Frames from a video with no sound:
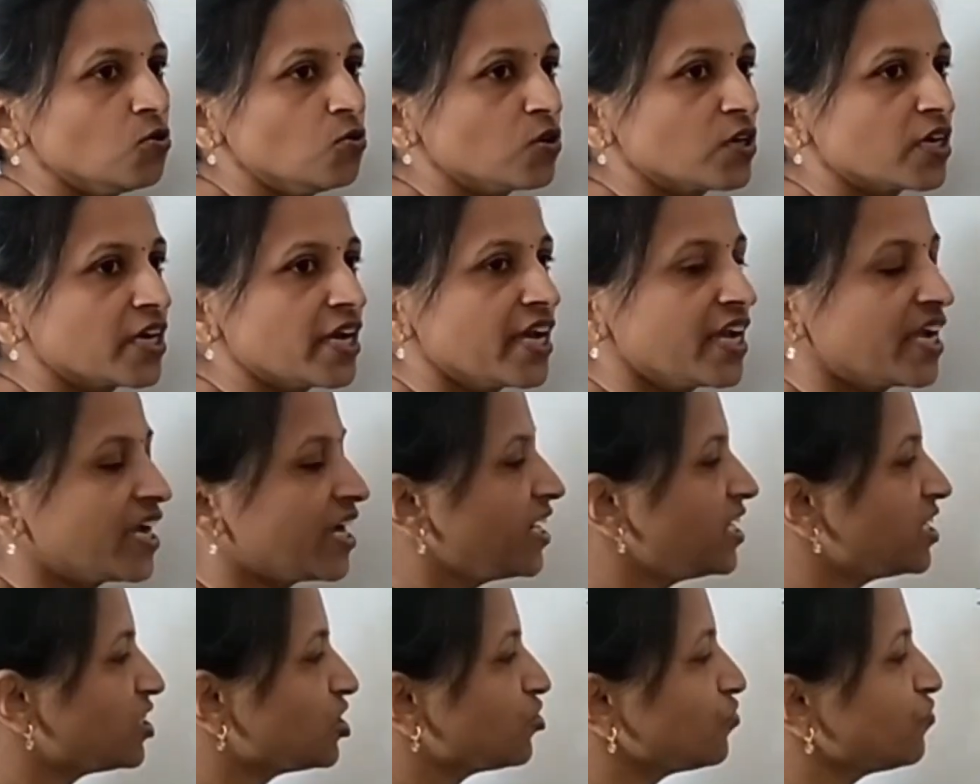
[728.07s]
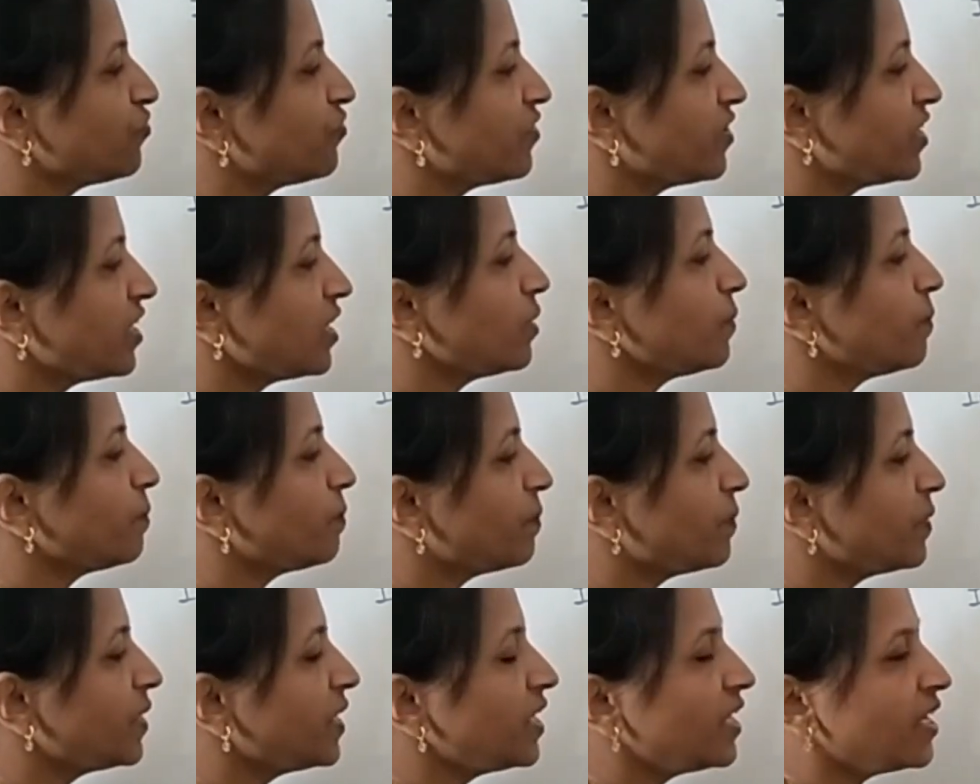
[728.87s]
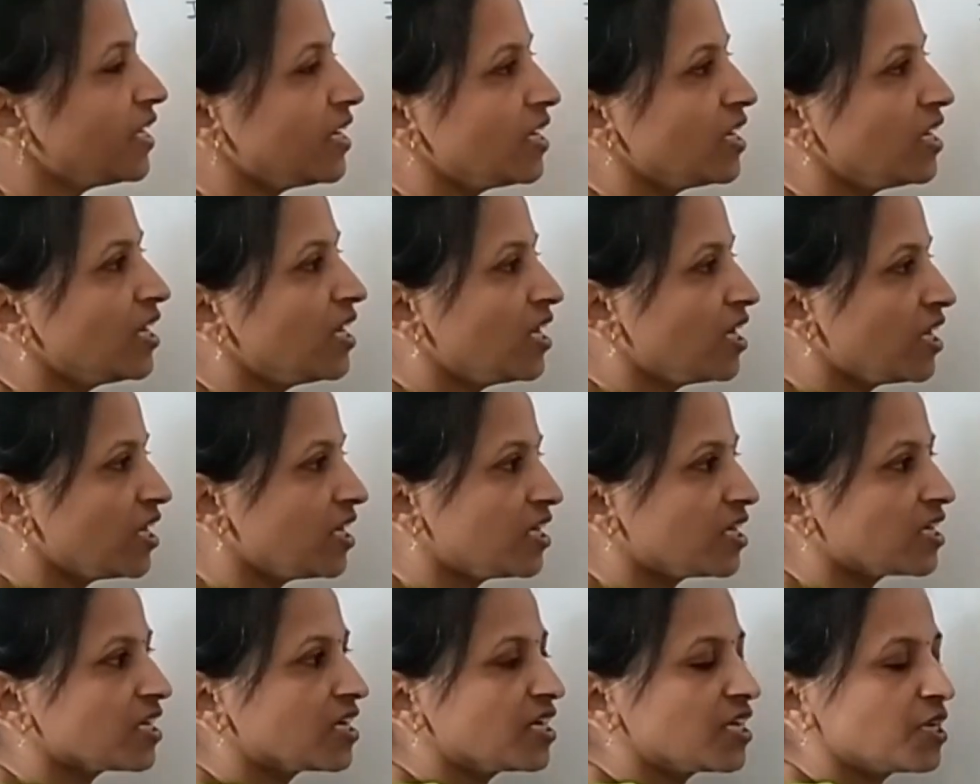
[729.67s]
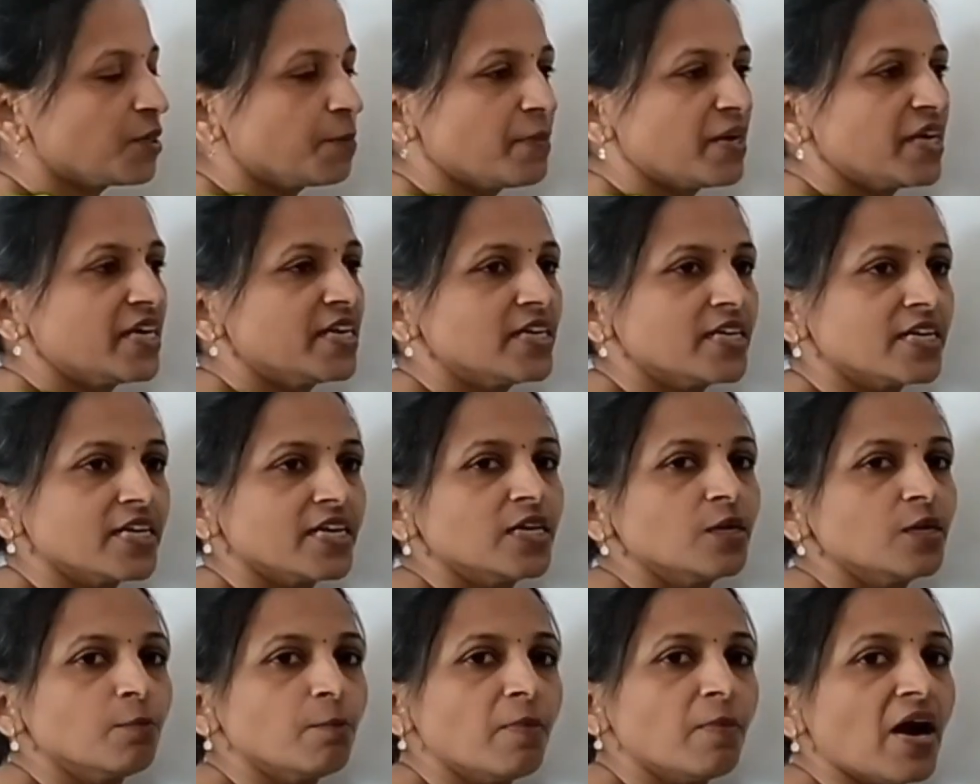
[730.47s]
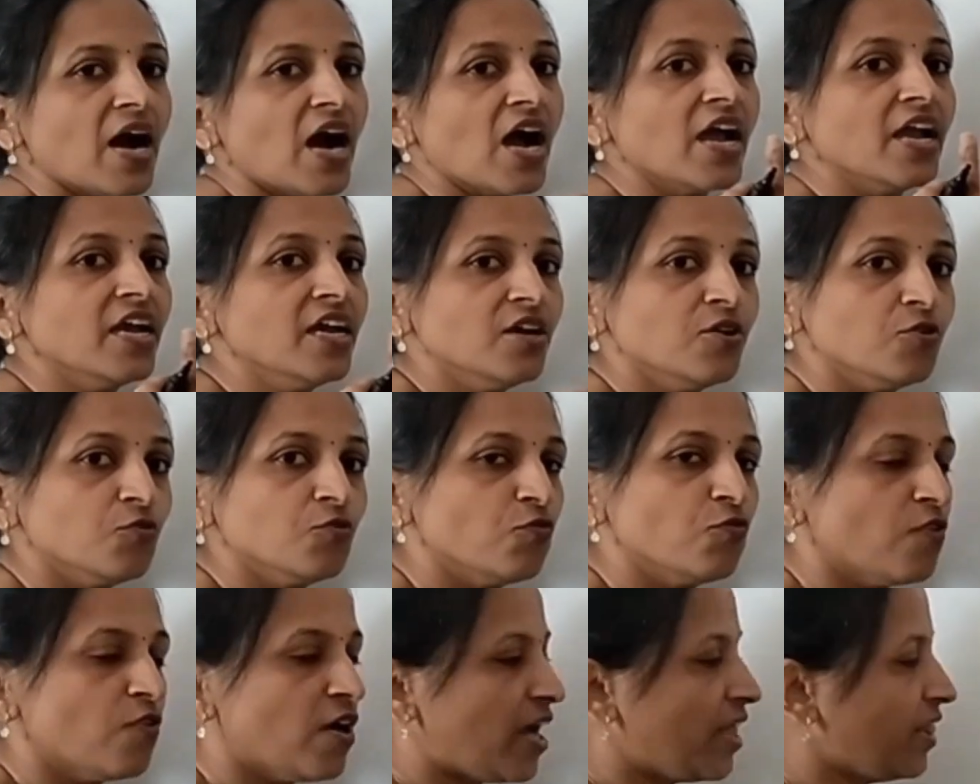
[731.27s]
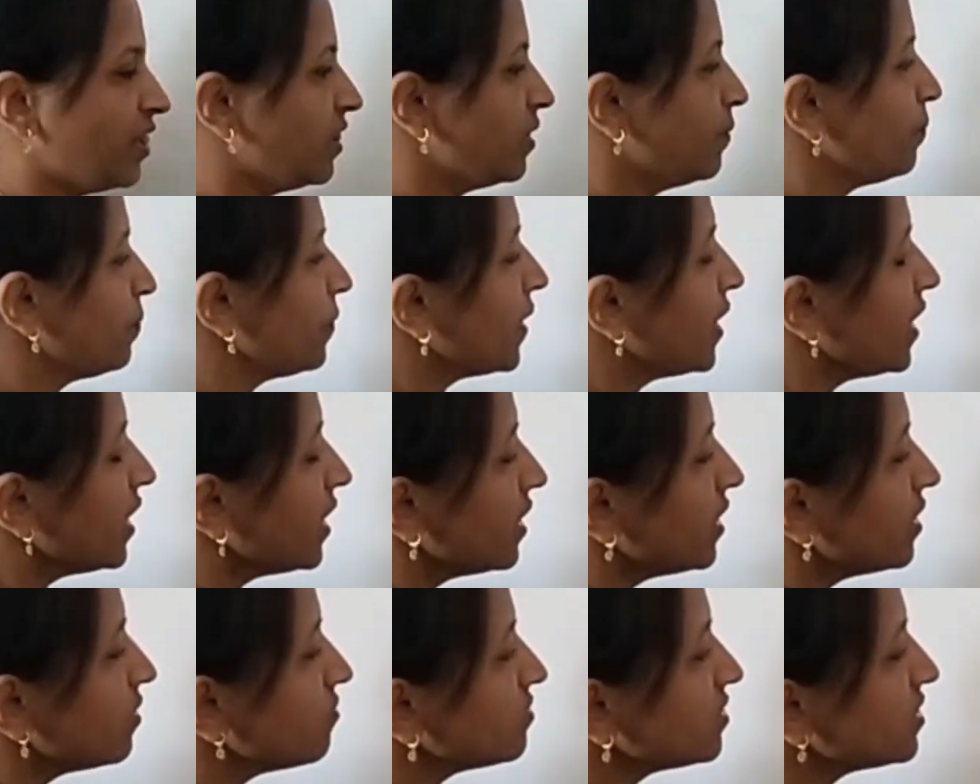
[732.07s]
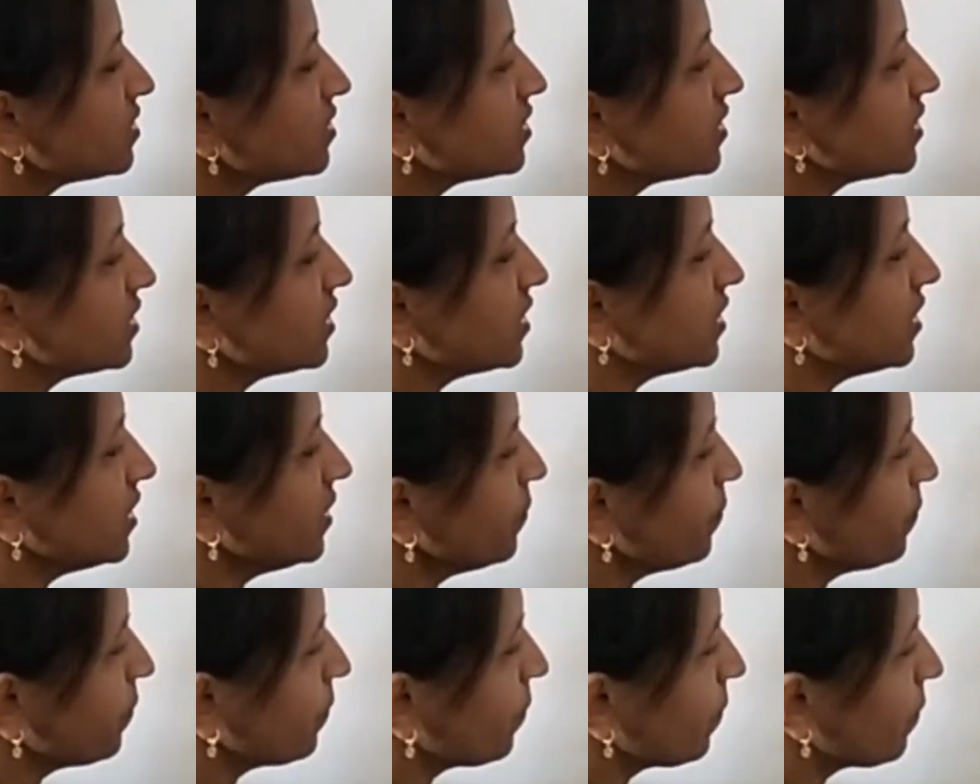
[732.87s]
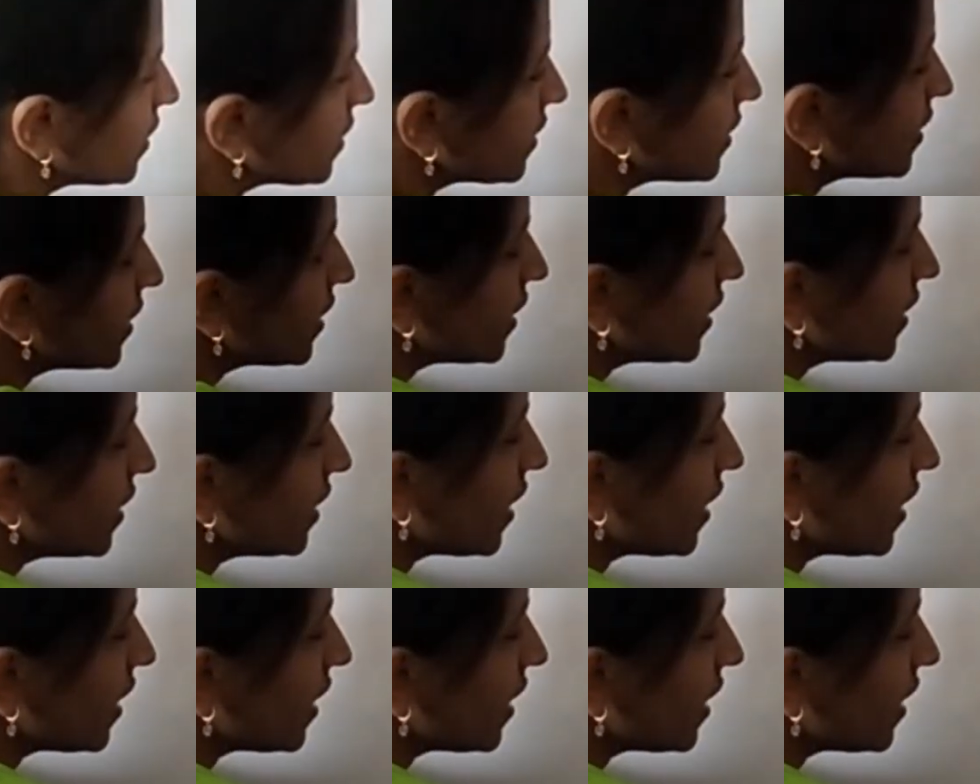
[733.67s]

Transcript: Okay, it will be incremented by one. Now see, there